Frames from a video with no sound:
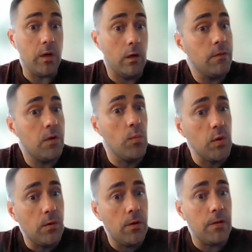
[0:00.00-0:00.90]
of
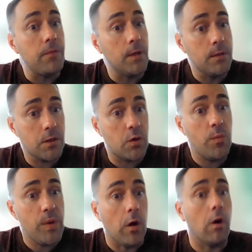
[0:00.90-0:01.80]
community funds could
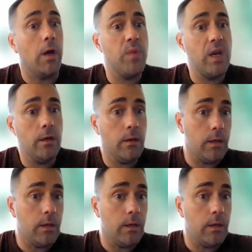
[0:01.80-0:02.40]
be automated